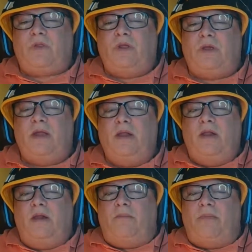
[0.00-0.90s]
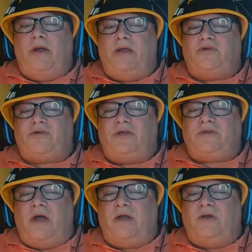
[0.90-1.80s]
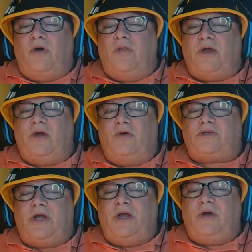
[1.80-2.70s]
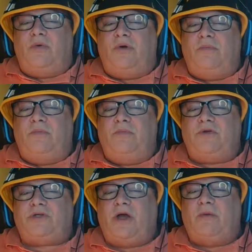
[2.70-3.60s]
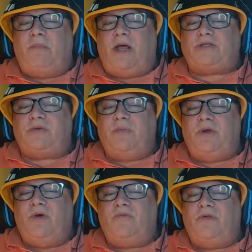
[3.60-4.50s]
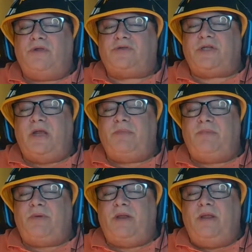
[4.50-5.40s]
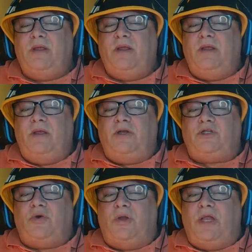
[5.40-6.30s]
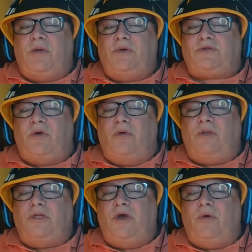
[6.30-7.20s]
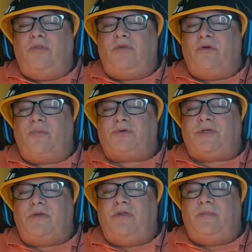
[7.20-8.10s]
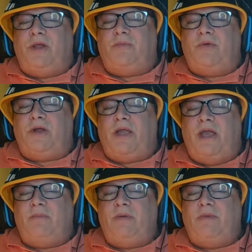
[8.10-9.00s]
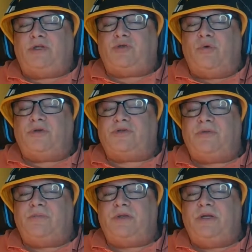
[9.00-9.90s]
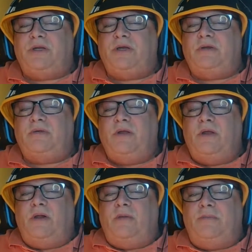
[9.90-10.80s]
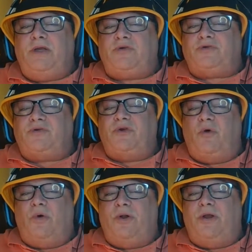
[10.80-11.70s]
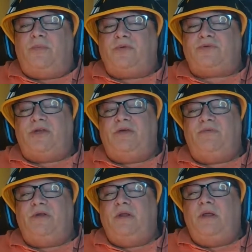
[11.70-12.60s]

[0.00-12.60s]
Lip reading: Okay, Mike, you said I know that Coach Hack would shout blasphemy over this statement, but Joey Labus only knowing 30% of the playbook can't be much worse than Padilla and Peters who know 100% of it.